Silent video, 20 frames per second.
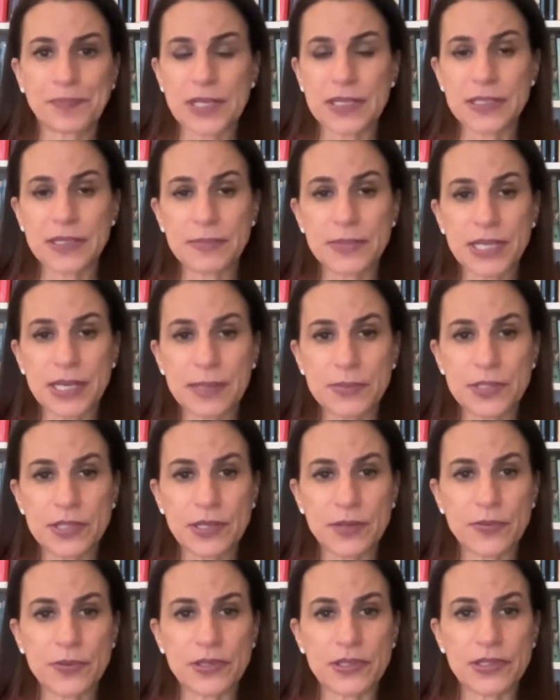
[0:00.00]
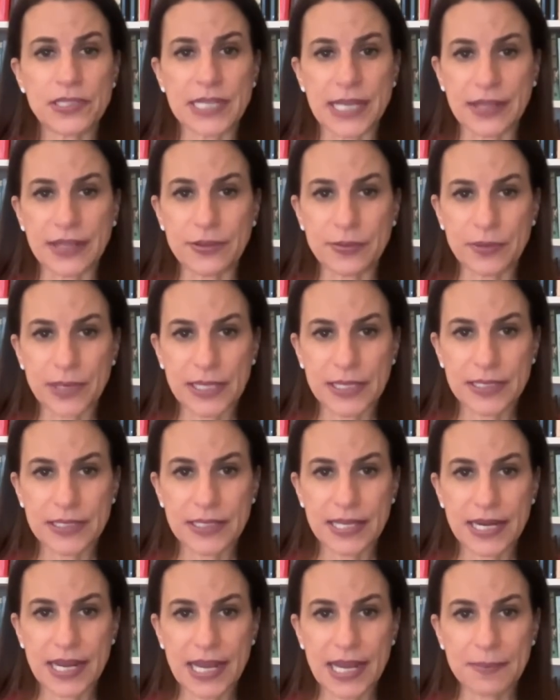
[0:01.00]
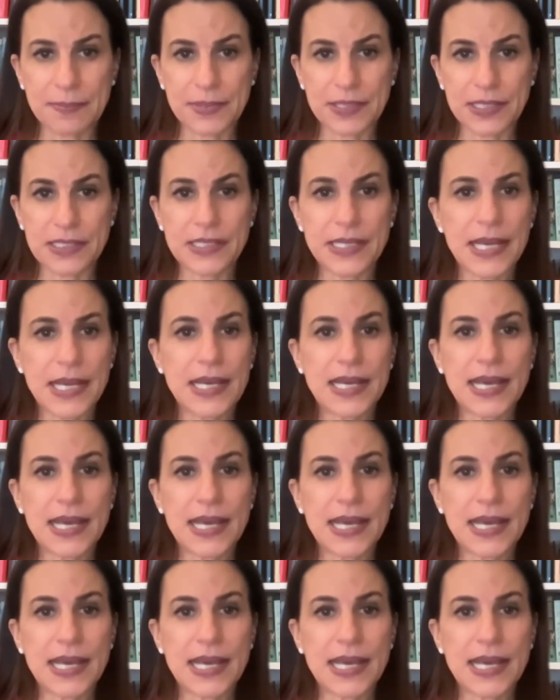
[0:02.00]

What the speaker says: sometimes there were death threats that happened,